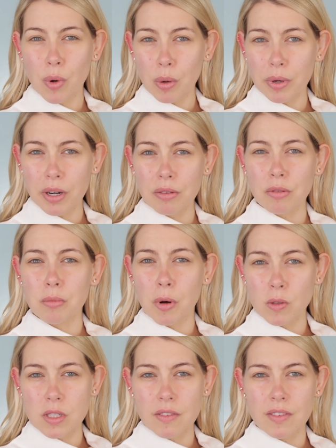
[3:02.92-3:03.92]
forward through
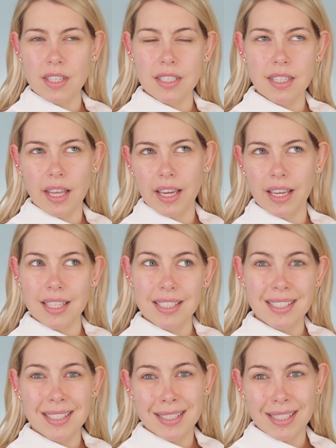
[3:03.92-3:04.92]
most of these like
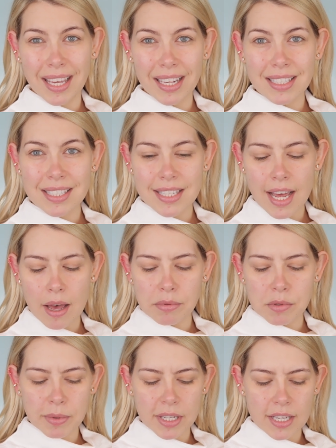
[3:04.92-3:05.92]
skin
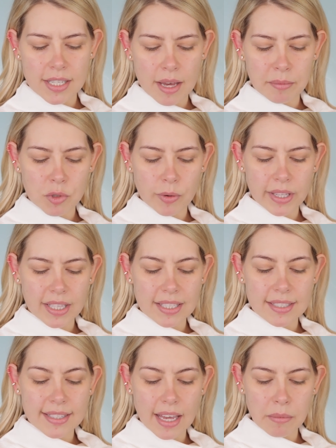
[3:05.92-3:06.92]
steps because I'm doing the
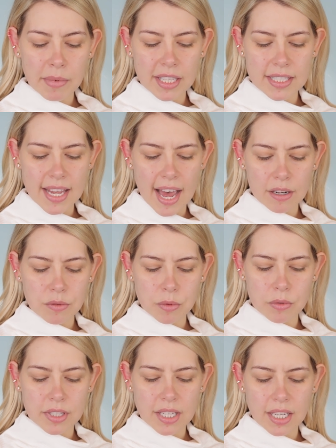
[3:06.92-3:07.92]
same exact
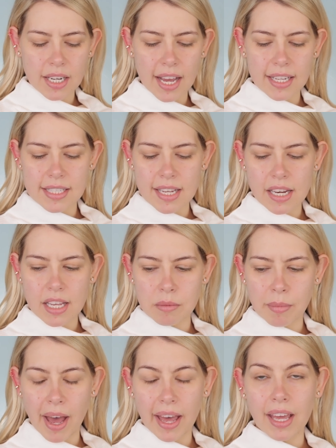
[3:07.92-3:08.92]
routine I did
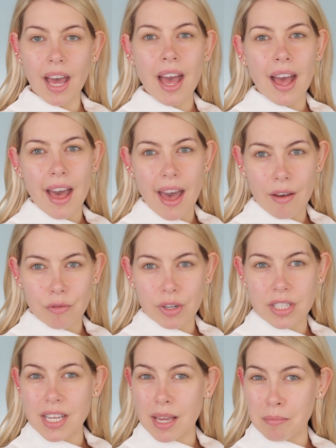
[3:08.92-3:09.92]
in my
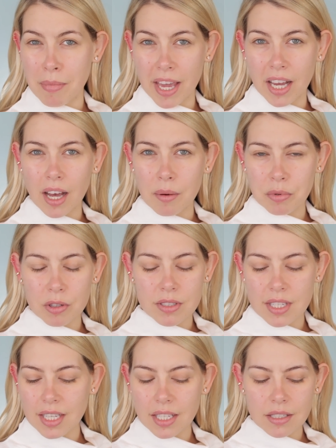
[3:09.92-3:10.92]
everyday makeup
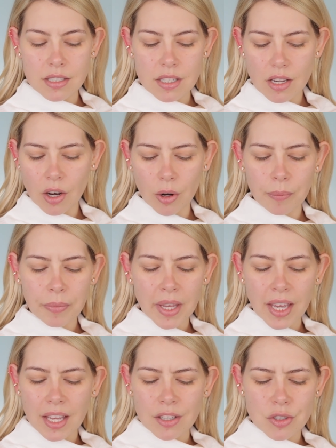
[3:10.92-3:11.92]
routine. So
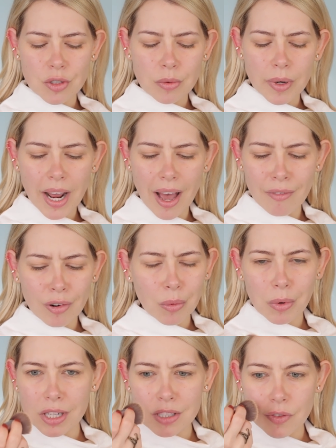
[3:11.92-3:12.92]
do whatever
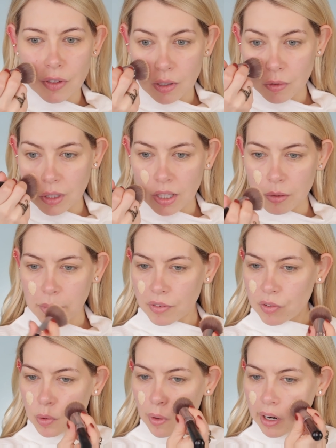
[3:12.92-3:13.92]
works for you here, but
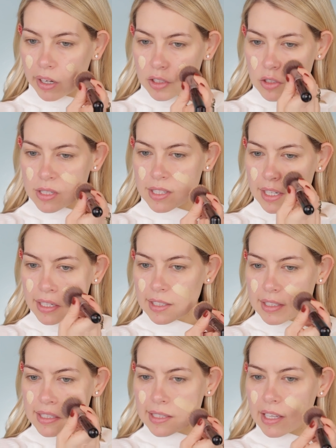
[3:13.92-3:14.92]
if you are interested
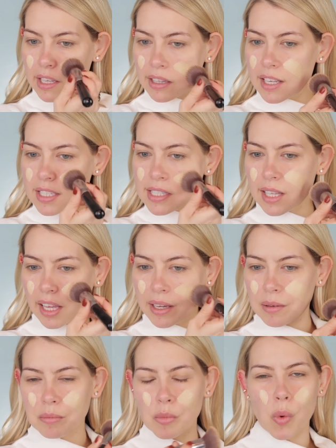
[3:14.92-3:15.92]
in seeing this
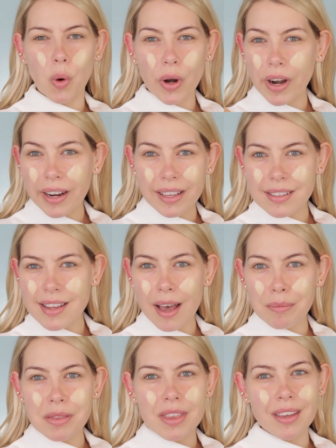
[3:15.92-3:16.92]
like more in
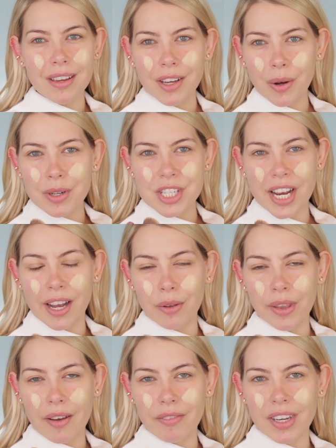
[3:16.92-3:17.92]
depth, go and check
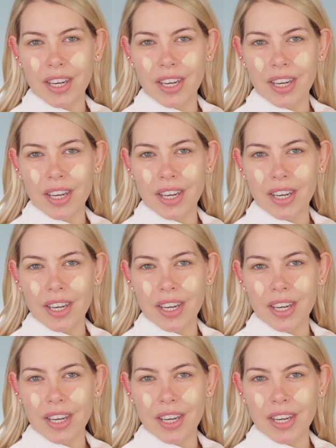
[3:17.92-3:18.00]
out that